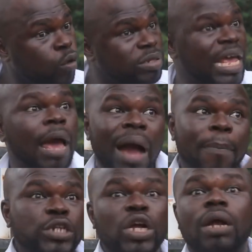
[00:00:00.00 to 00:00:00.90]
wo nim say e ba
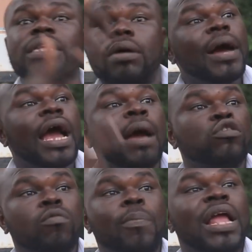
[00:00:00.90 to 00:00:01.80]
pa chew kemi ti ma ma e
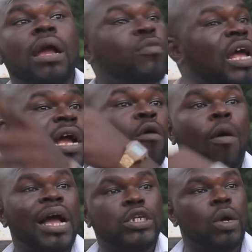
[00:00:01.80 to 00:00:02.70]
bo som pa nyam na
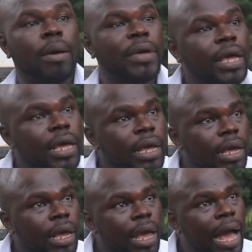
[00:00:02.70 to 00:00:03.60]
akopa chew ma me
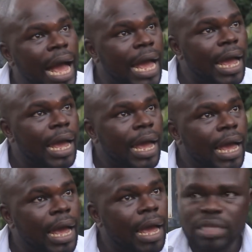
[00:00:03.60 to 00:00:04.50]
aha
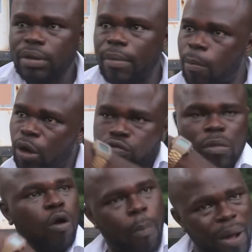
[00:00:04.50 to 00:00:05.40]
me ti ma ma e bo som
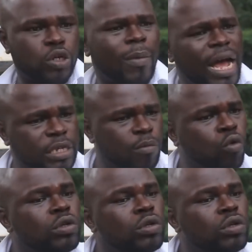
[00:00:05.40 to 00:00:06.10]
akopa chew ba asa me hu